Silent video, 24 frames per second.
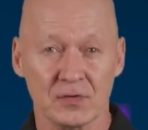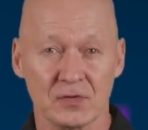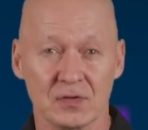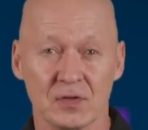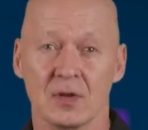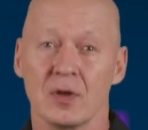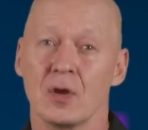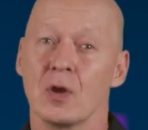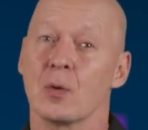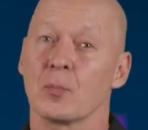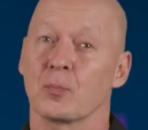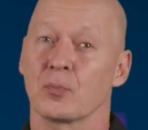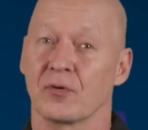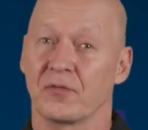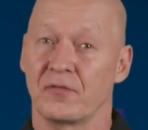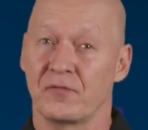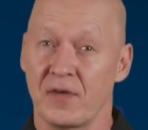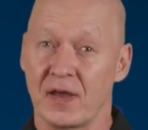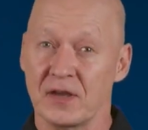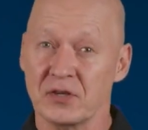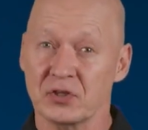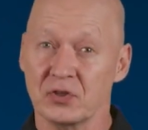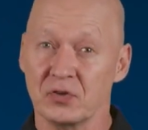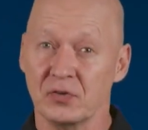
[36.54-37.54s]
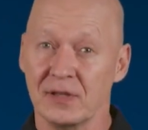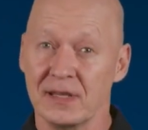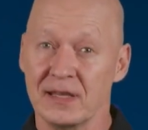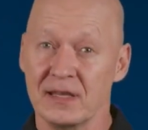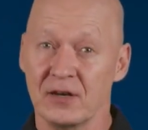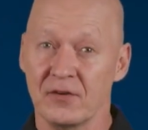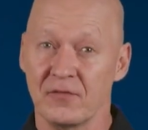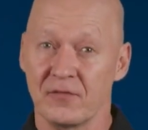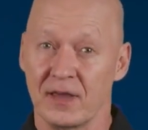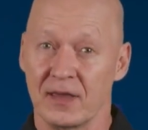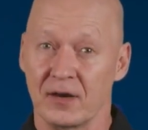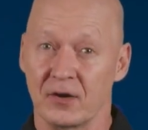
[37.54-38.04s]
The Lunar Lake
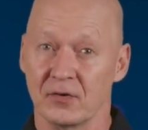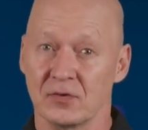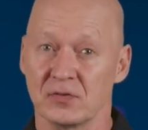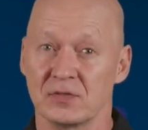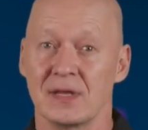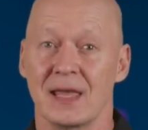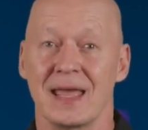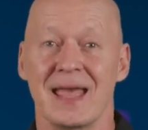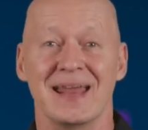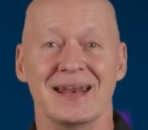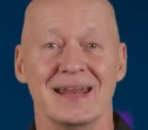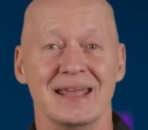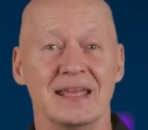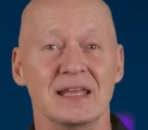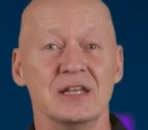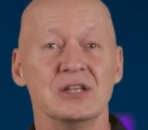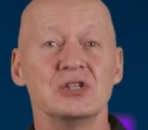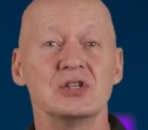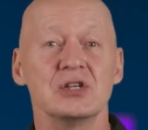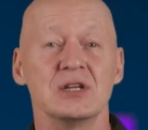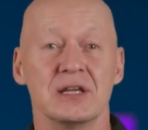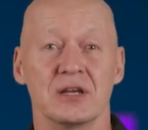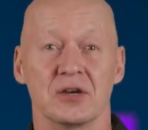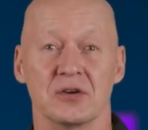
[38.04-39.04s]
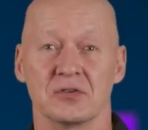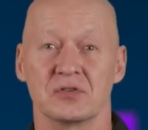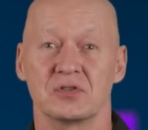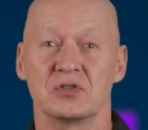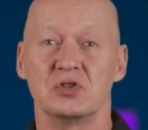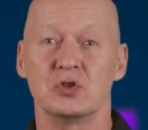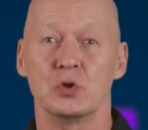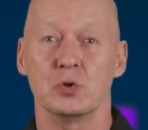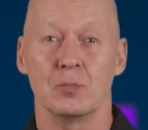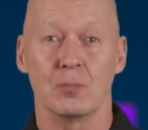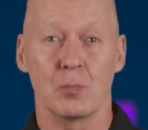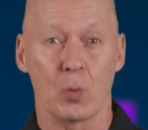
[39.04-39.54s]
CPUs from Intel look to be
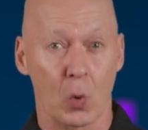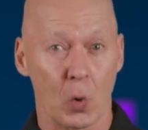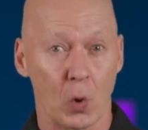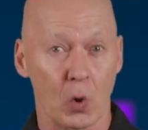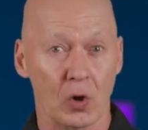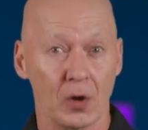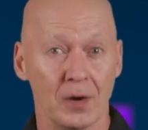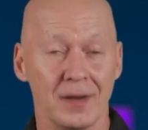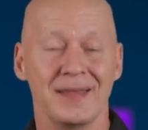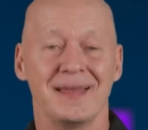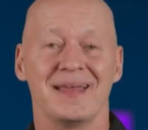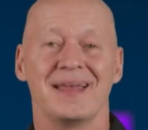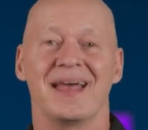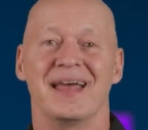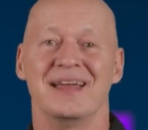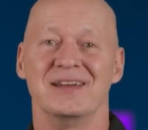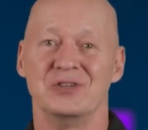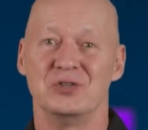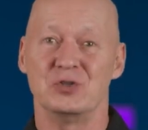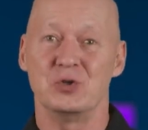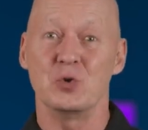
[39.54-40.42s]
as promising as ever